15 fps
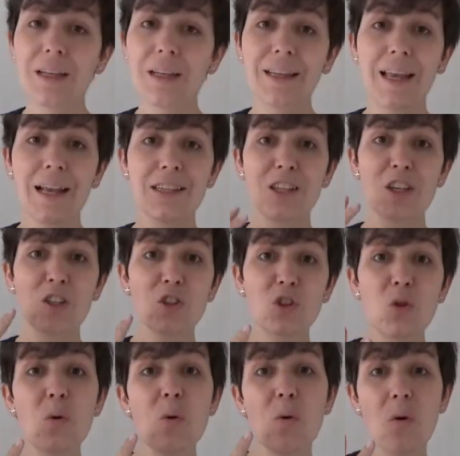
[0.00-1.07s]
needs
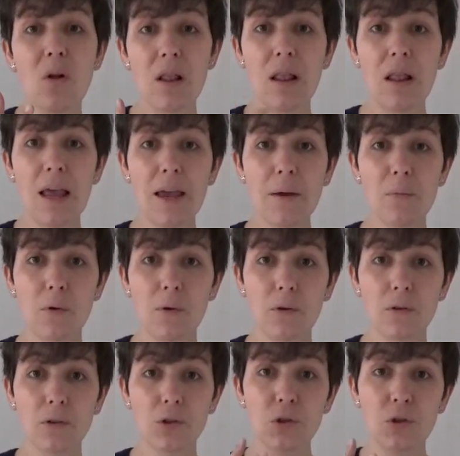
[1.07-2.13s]
2
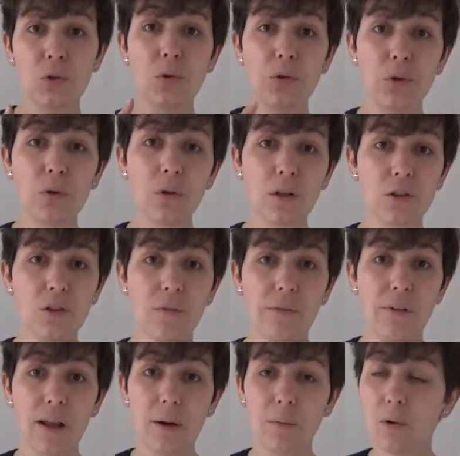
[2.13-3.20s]
units of
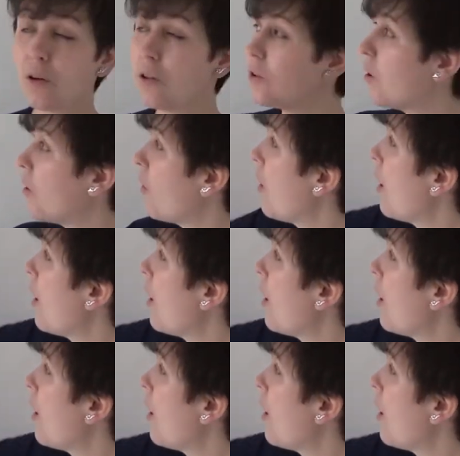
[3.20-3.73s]
labor. So